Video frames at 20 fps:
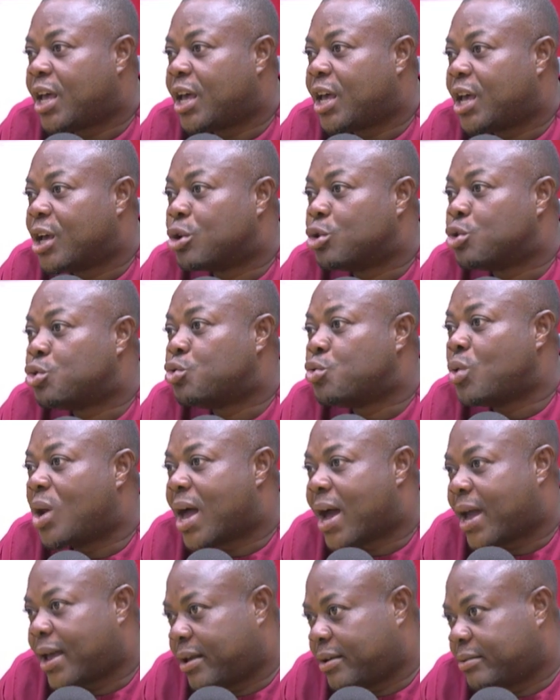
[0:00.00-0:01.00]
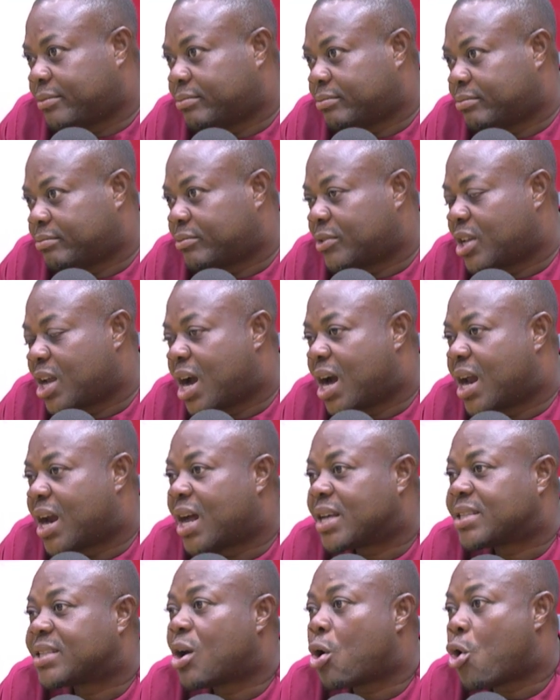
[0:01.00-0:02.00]
in July and I
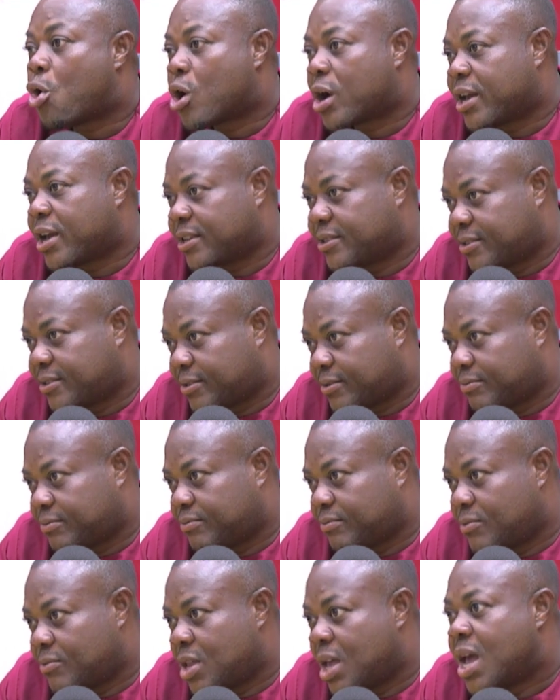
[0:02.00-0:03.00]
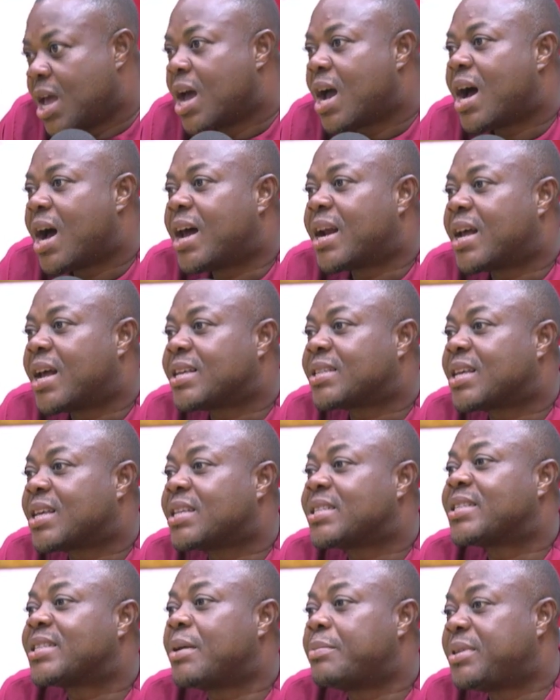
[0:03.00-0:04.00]
say August and I say
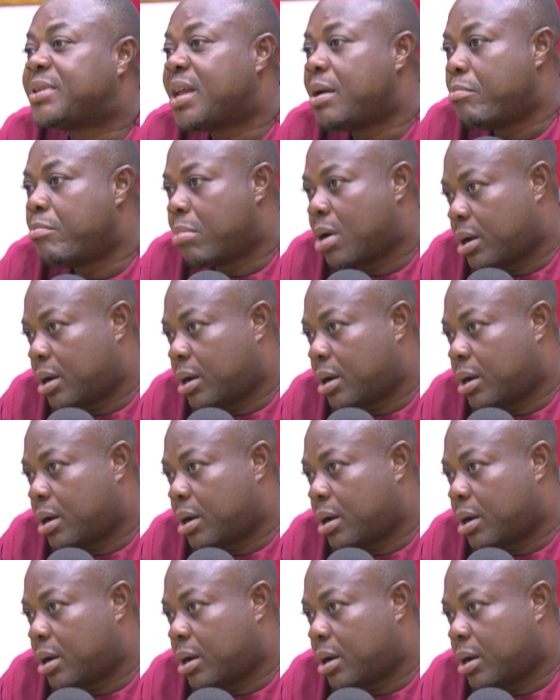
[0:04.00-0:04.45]
September,